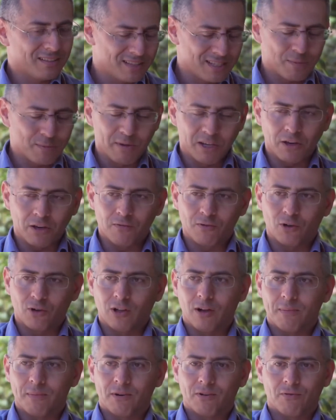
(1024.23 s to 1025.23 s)
Speaking of
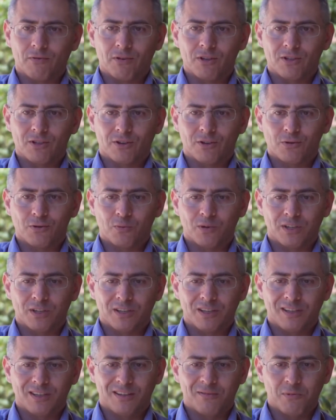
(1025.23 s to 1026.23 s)
collaborative research,
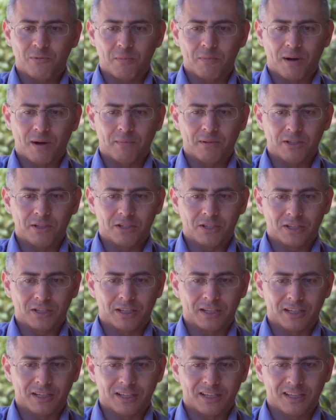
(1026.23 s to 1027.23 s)
we published
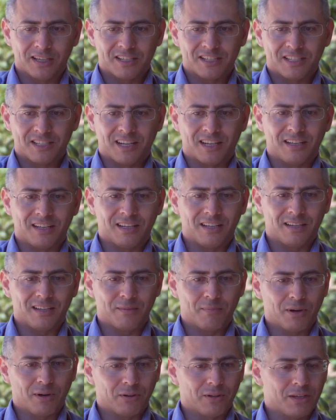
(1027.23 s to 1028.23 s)
a study
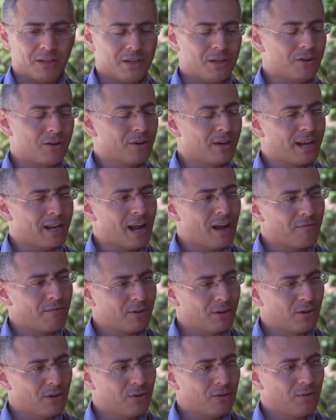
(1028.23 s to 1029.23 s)
about a year and a half
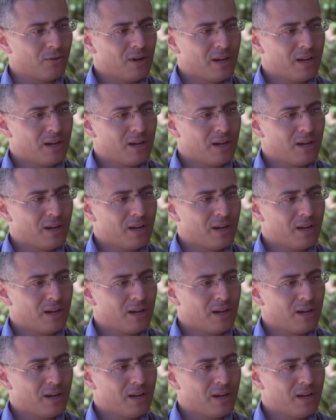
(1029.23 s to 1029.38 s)
ago.